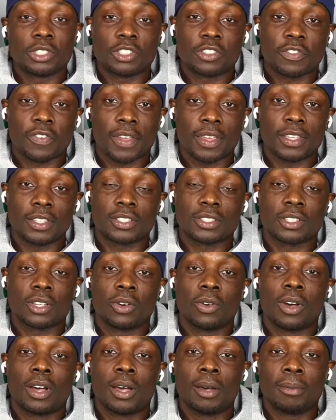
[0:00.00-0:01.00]
face.
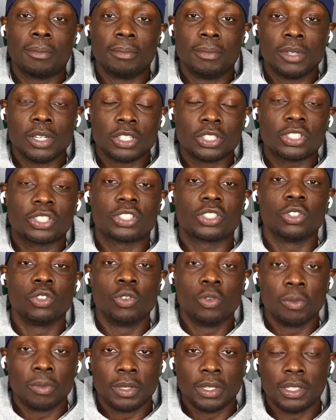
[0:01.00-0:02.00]
So I'm
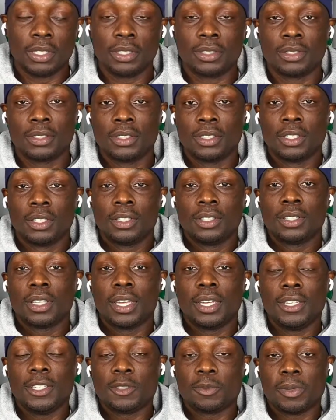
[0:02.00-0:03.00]
assuming that
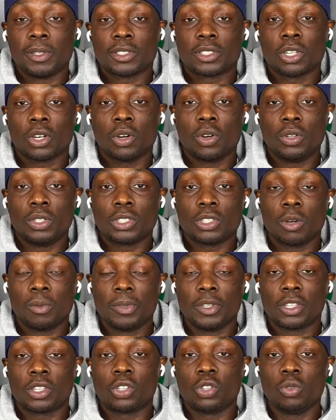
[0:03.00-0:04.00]
he's been told he's going to
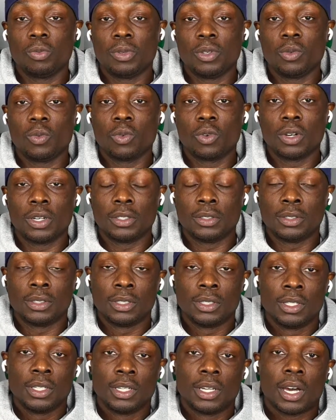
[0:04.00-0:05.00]
be QB1
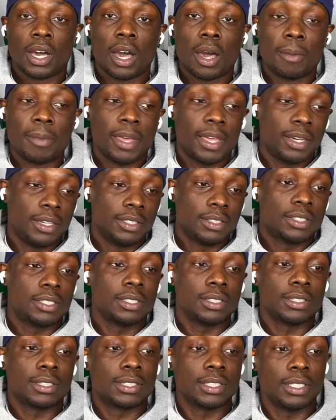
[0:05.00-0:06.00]
heading into
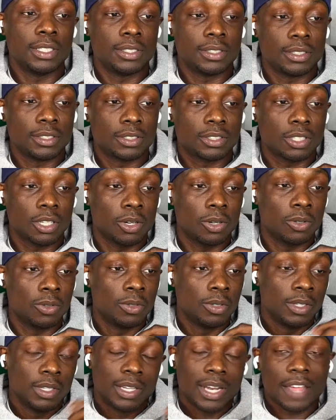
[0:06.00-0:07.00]
the season. So
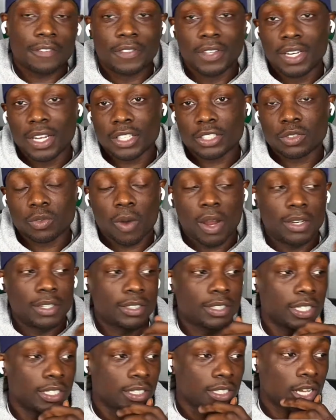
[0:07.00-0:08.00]
I think that's the right
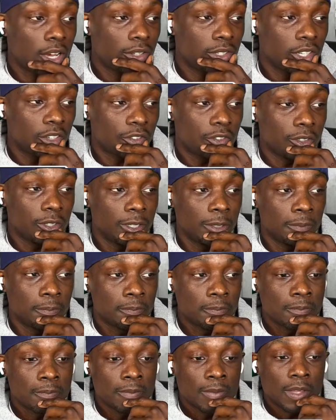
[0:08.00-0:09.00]
decision out there for them.
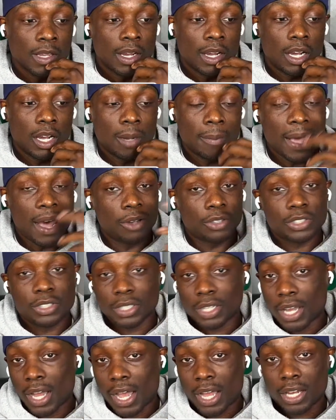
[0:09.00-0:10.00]
Out in
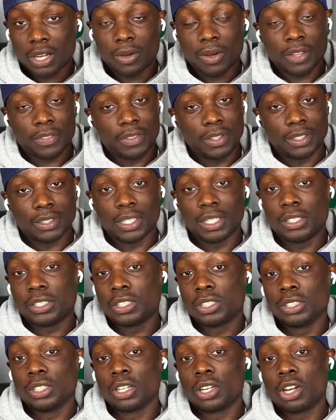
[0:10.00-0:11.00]
Chicago, I think they
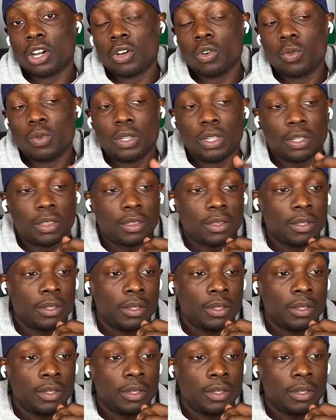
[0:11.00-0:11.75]
should go with